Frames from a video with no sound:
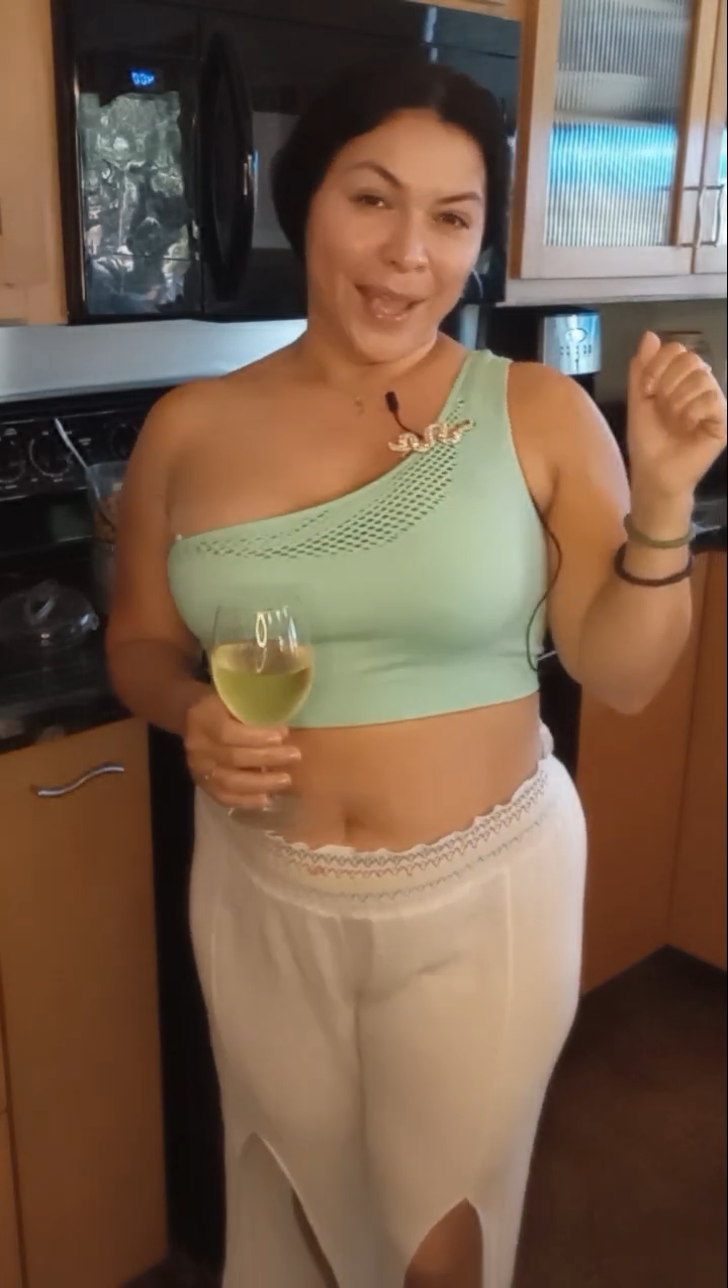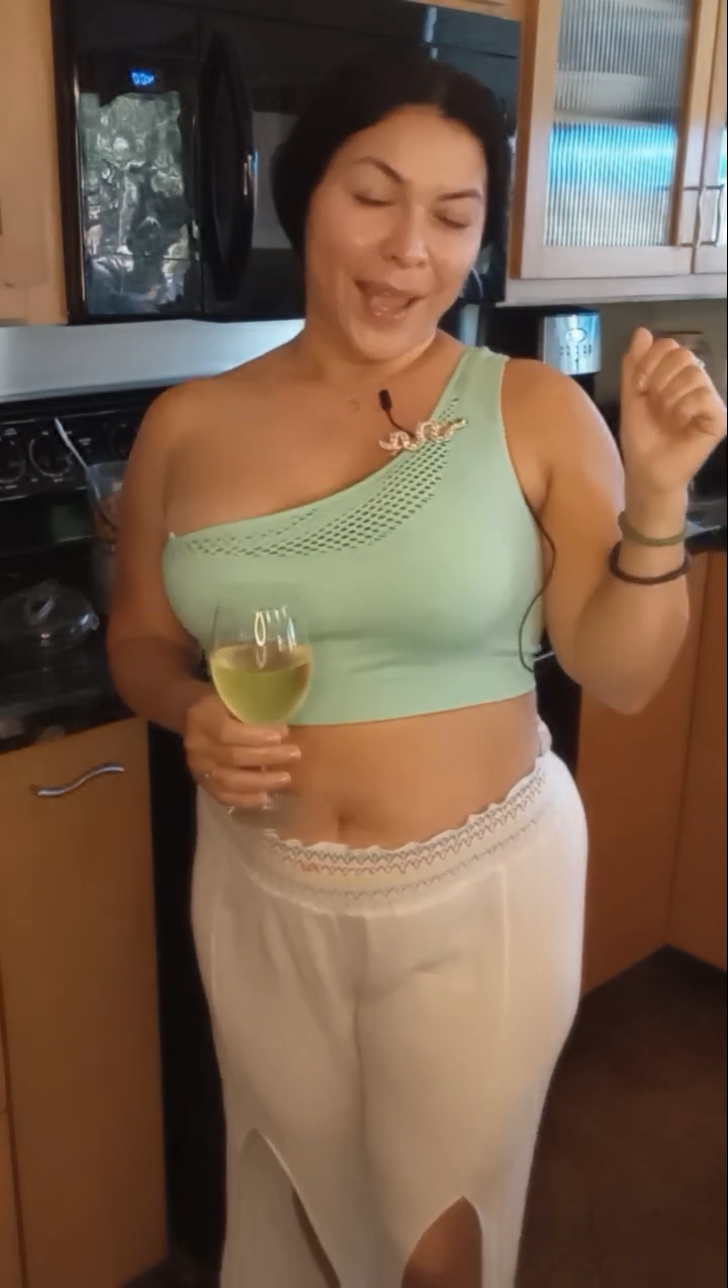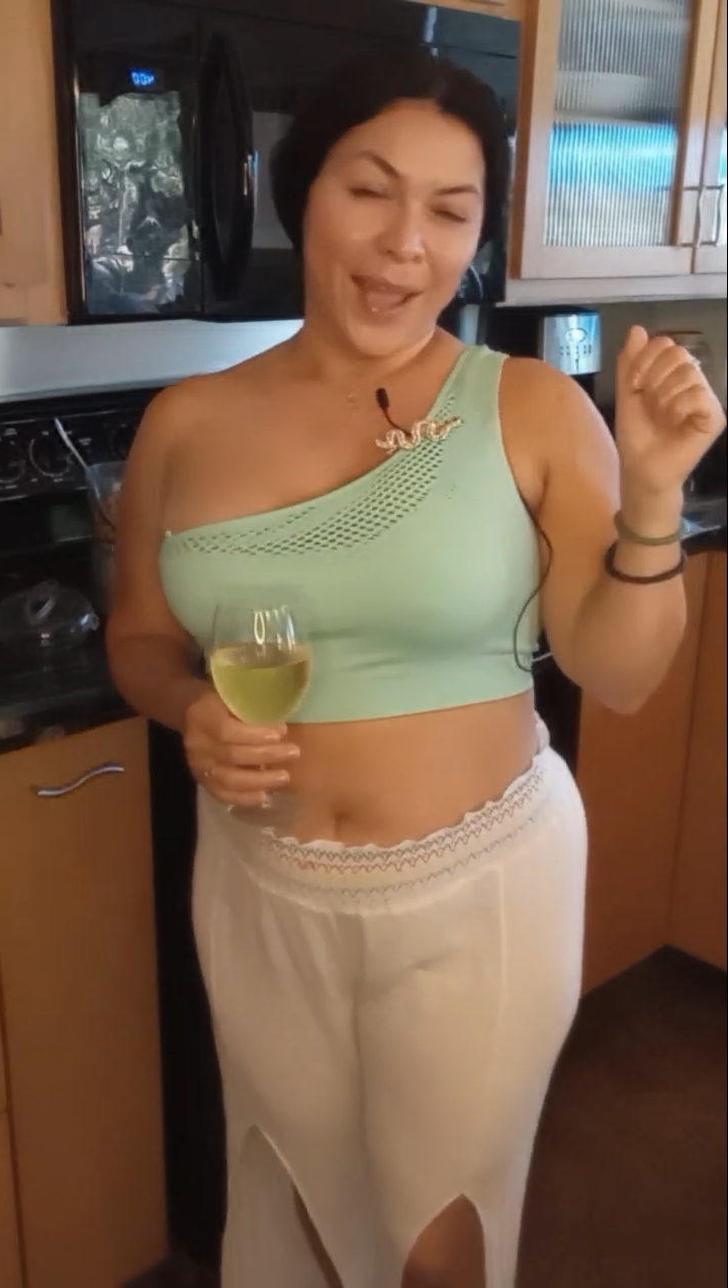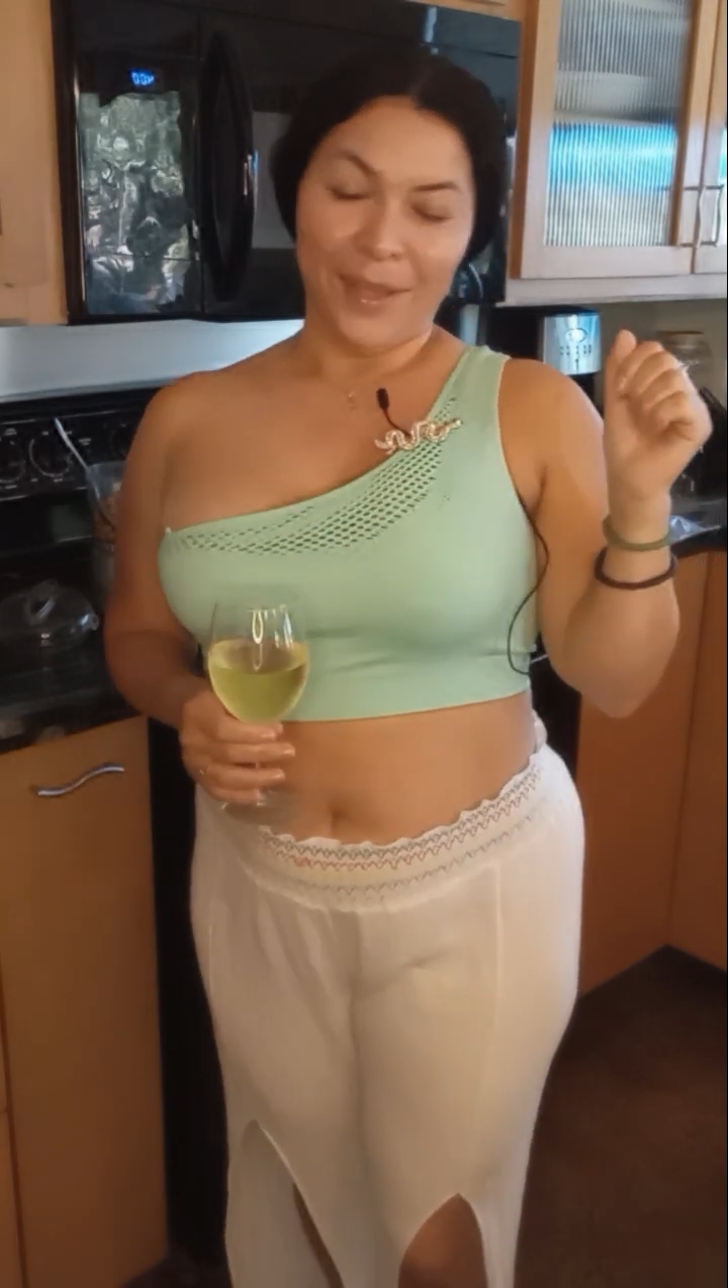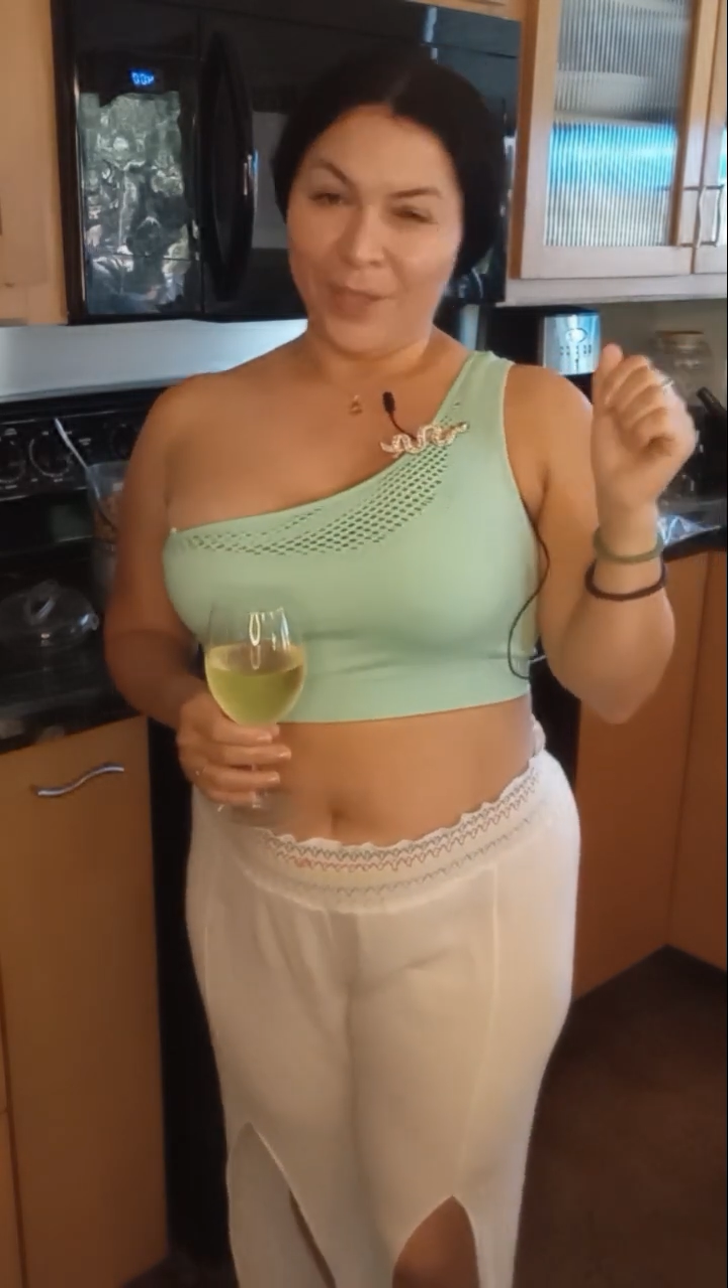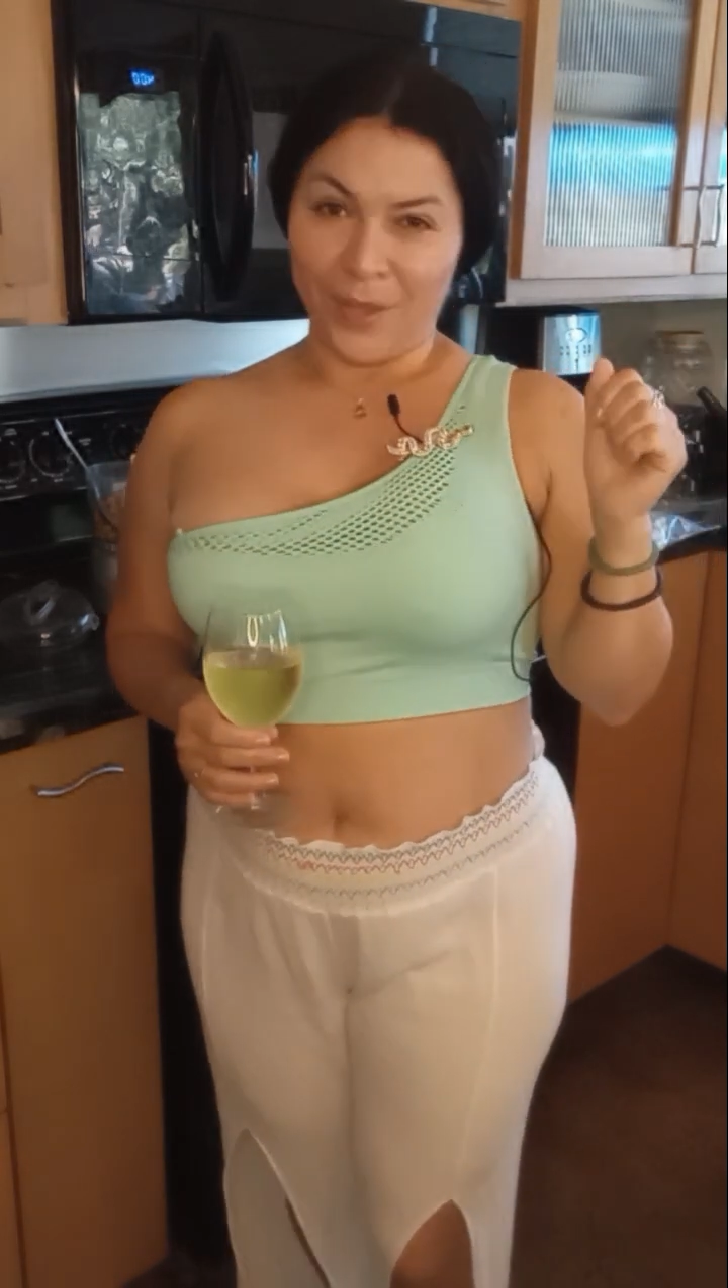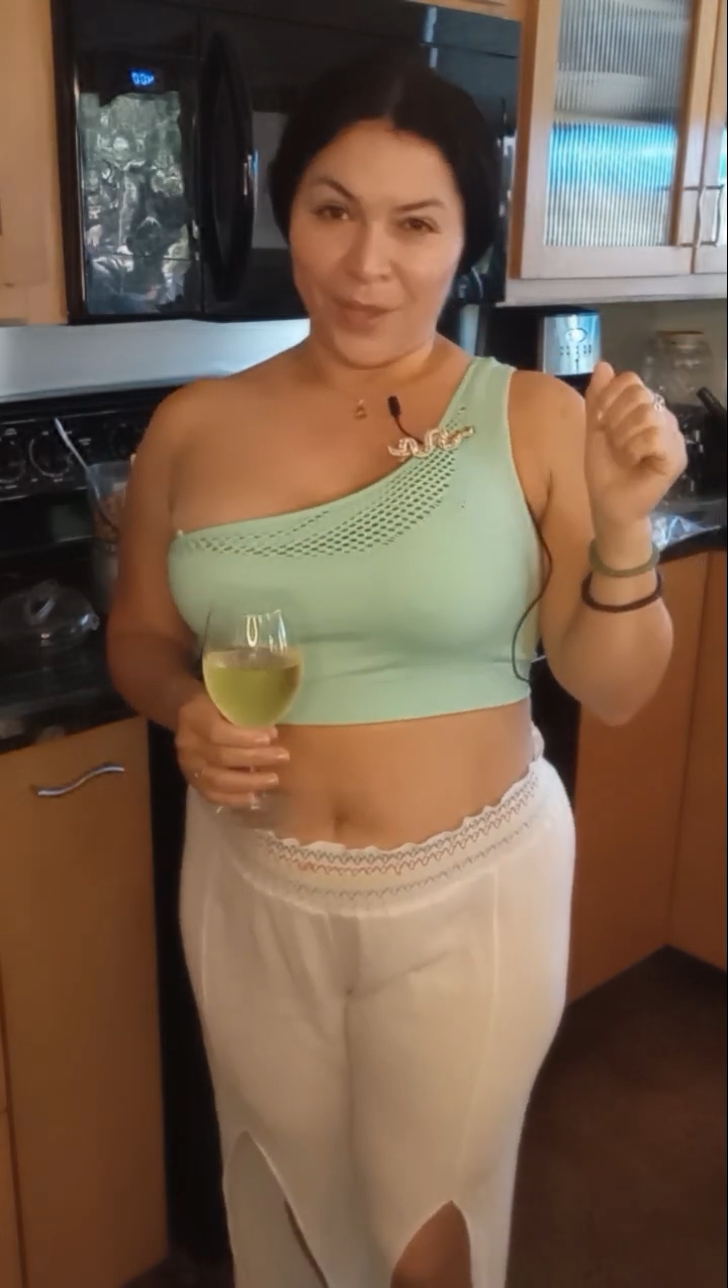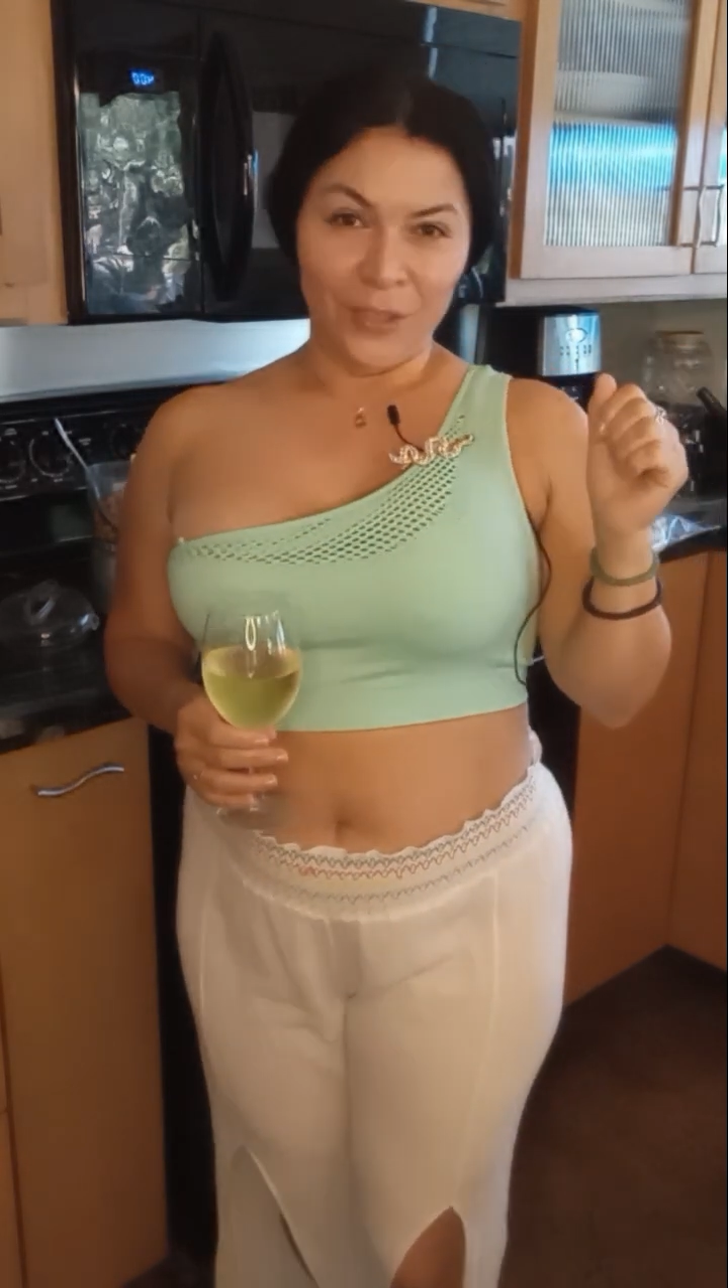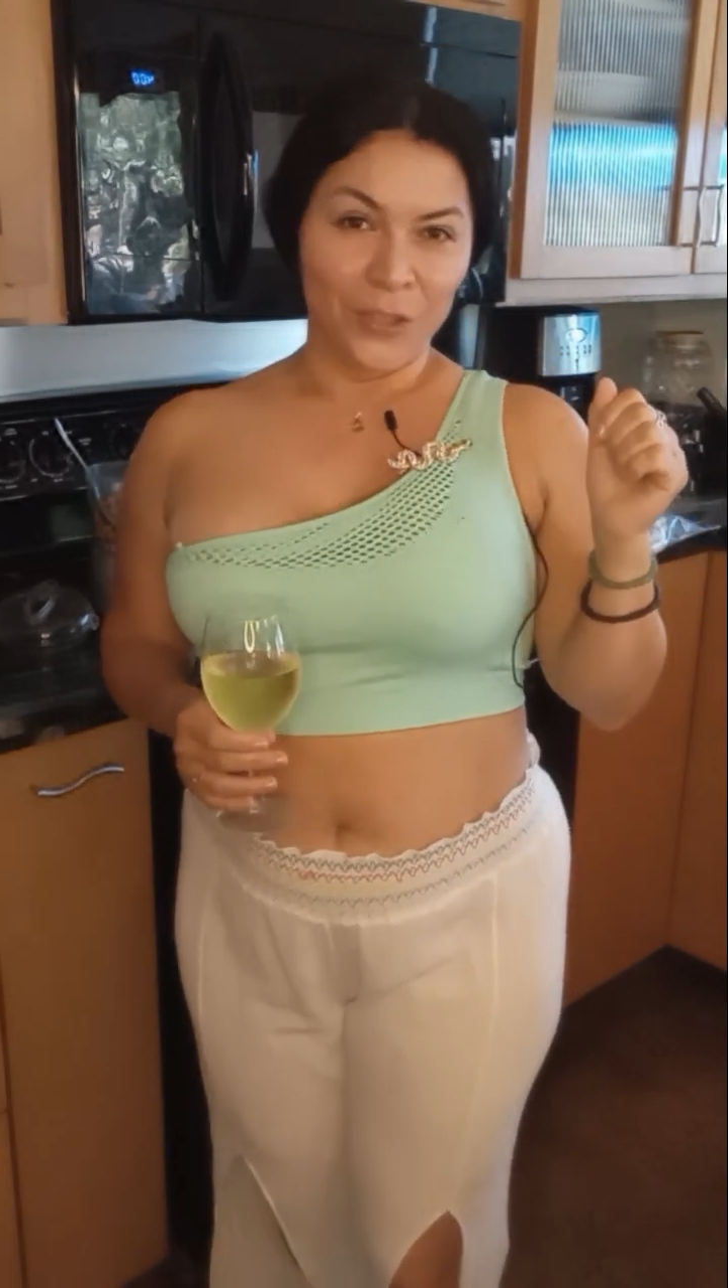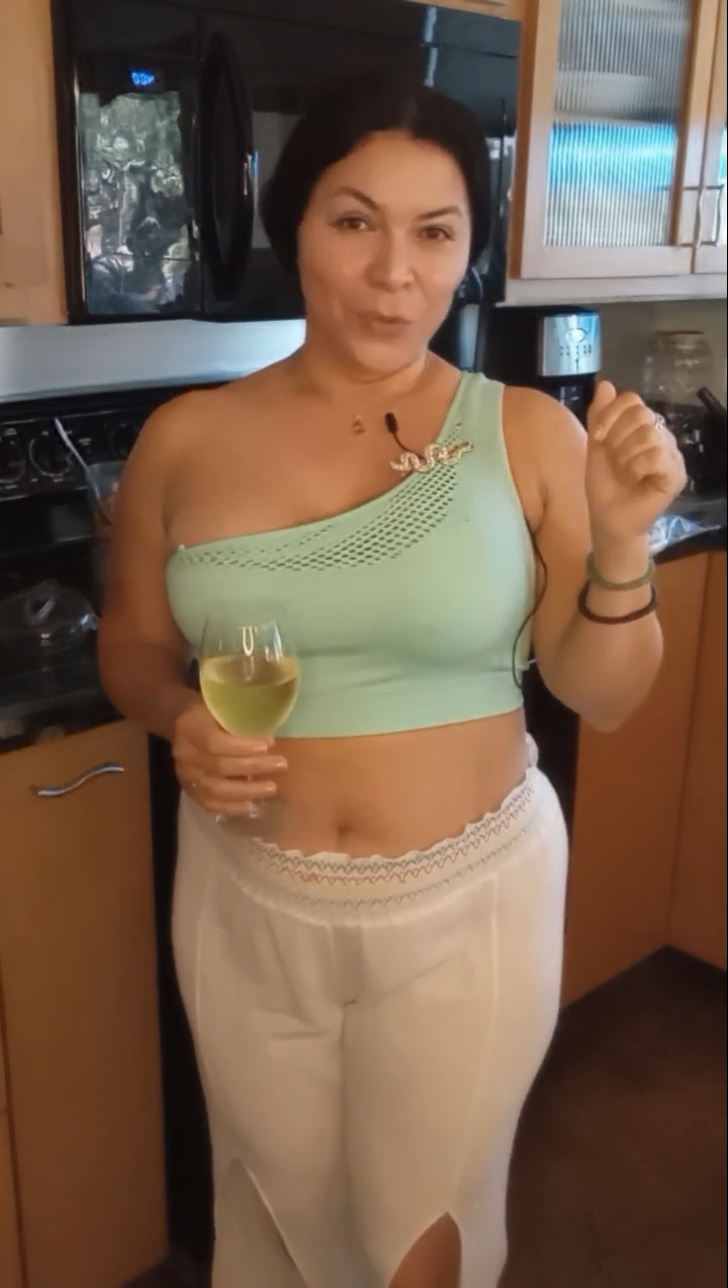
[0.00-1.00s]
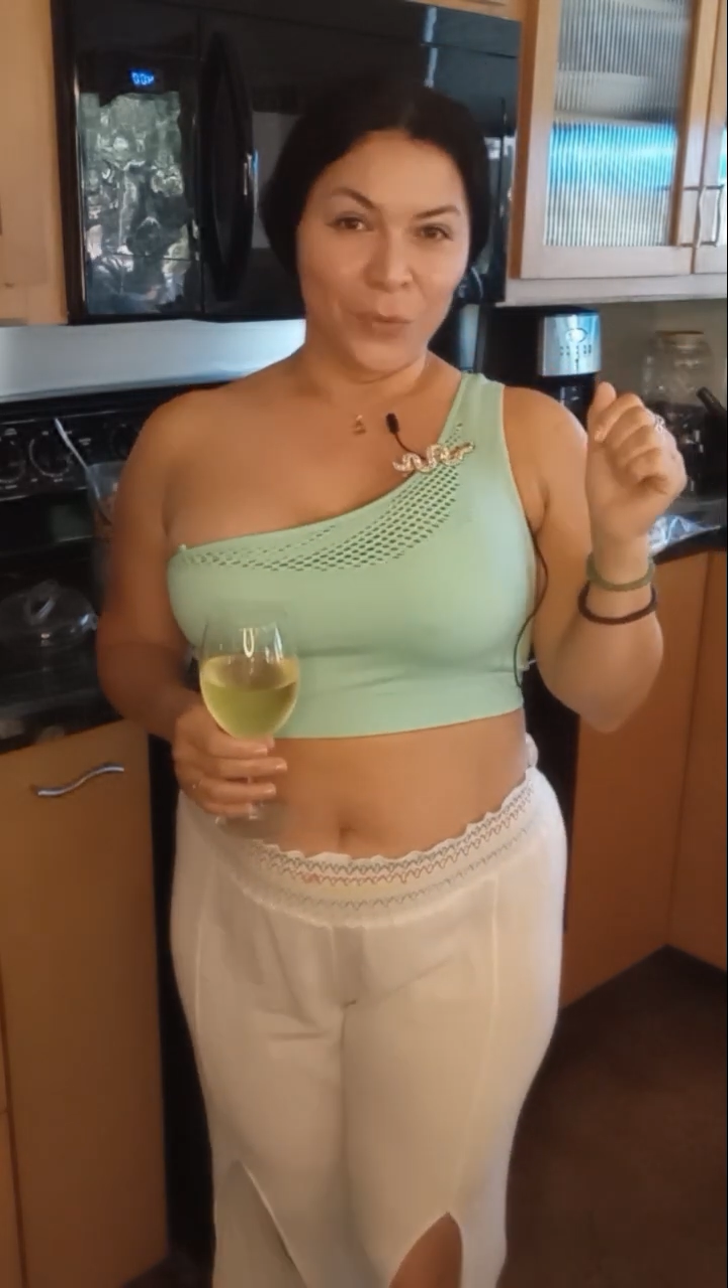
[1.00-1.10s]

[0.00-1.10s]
has a lot to do with